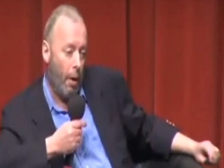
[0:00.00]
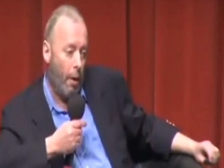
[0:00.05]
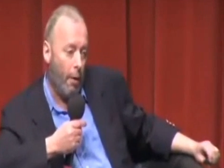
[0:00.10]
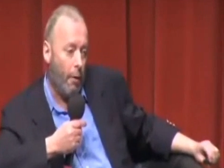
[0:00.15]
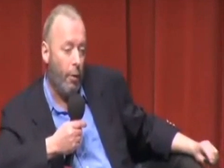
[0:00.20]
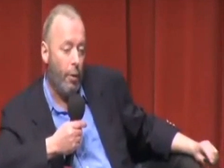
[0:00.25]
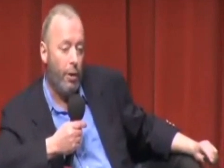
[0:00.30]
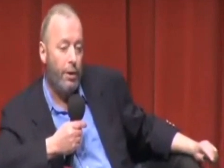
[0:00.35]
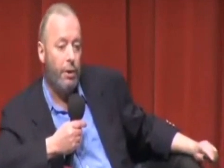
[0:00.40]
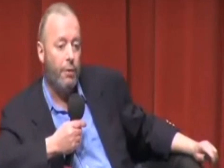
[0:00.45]

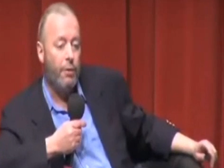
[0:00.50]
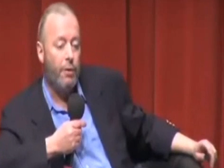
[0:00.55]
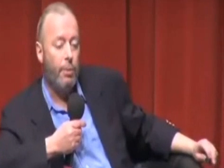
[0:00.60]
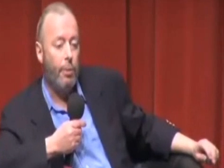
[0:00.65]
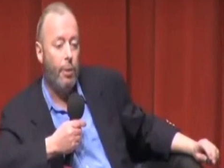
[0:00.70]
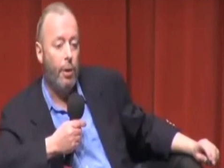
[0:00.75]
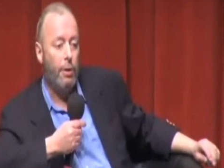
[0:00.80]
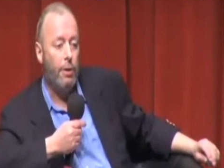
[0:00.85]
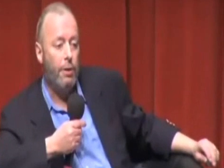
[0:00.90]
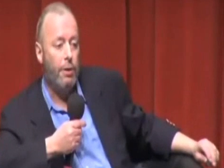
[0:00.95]
at the risk of
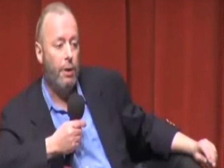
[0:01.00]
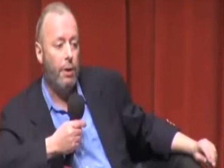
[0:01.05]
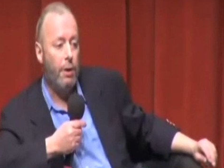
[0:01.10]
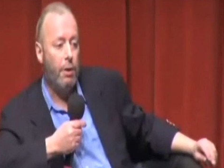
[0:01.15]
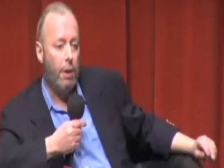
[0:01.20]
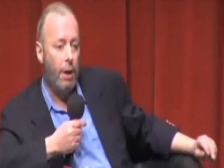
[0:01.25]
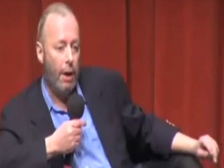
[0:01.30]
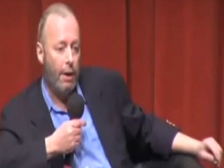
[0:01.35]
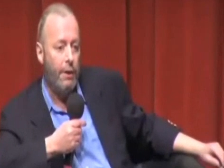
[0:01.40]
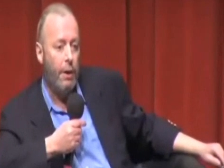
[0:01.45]
seeming
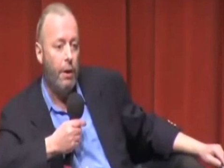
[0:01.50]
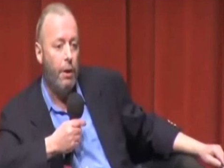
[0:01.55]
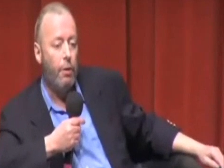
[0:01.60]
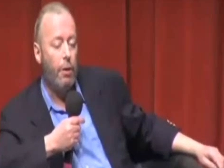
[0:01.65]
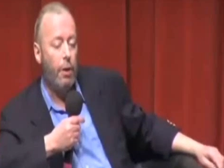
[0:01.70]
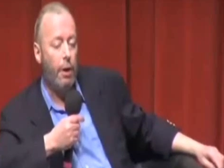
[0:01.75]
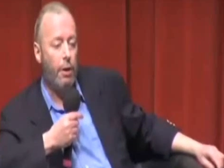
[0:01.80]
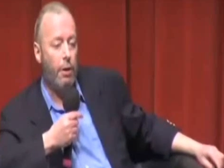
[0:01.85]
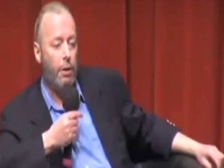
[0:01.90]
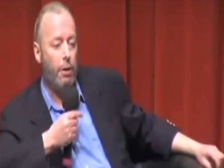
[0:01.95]
conceited, less
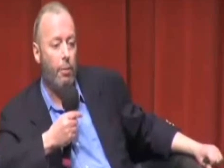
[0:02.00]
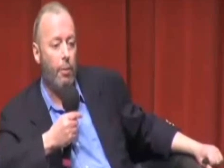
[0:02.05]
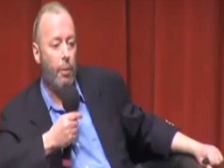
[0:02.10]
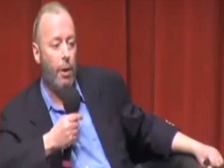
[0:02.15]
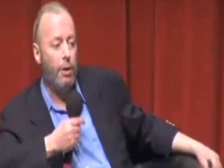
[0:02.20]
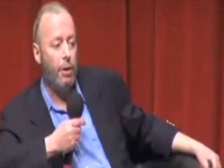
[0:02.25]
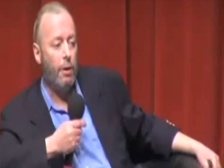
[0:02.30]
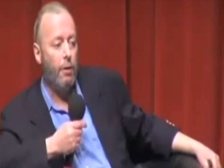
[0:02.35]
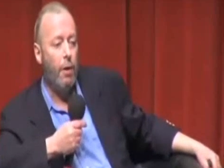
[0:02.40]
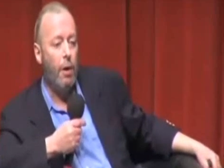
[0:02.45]
educated than
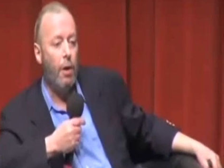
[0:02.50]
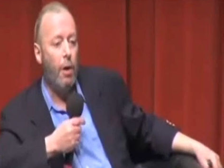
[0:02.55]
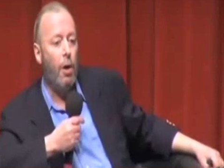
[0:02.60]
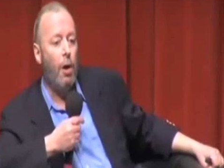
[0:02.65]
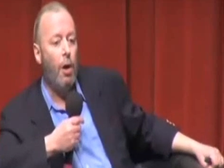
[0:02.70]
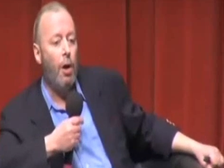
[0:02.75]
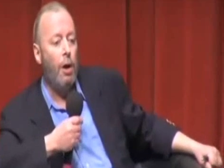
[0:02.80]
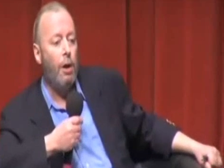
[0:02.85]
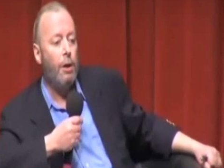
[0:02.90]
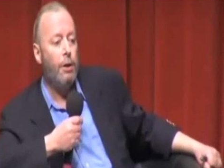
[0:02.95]
myself,
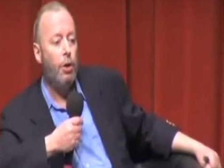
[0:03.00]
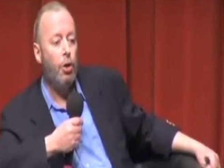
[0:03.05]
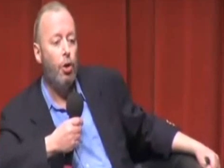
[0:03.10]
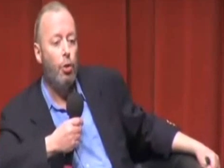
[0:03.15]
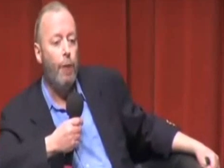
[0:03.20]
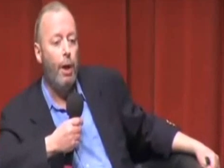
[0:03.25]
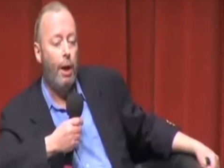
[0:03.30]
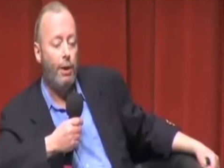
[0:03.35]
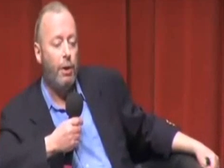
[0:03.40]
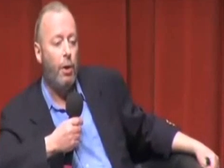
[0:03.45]
to
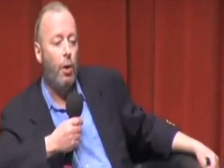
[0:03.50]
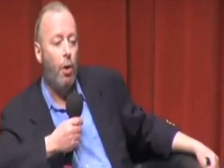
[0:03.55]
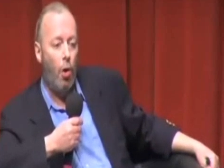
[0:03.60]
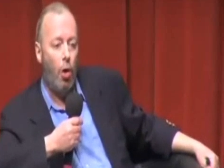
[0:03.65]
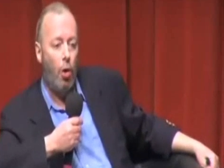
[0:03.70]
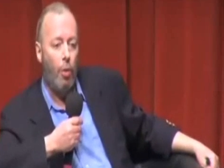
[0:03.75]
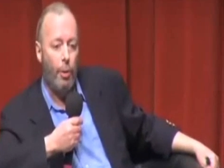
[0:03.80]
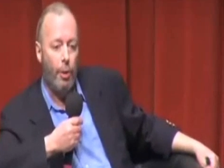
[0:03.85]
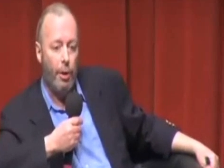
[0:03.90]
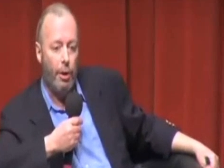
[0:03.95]
whom that's a
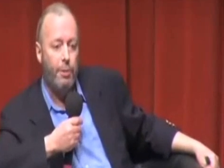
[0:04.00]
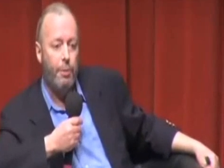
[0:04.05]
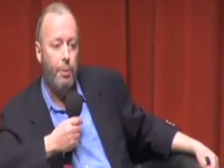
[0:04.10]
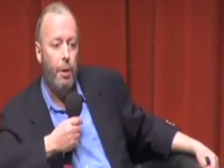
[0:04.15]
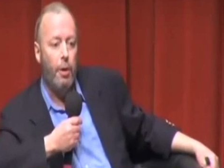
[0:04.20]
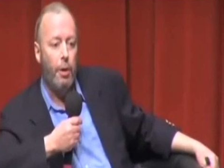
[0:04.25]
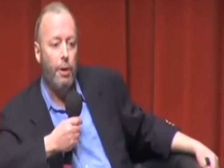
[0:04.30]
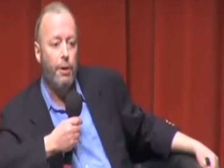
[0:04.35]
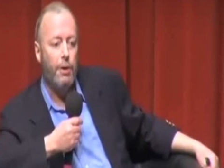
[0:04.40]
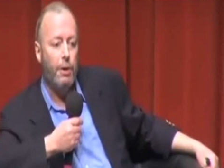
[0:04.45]
horrible
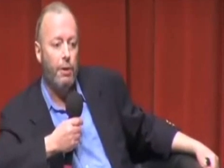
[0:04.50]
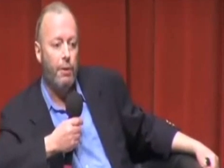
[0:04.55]
experience.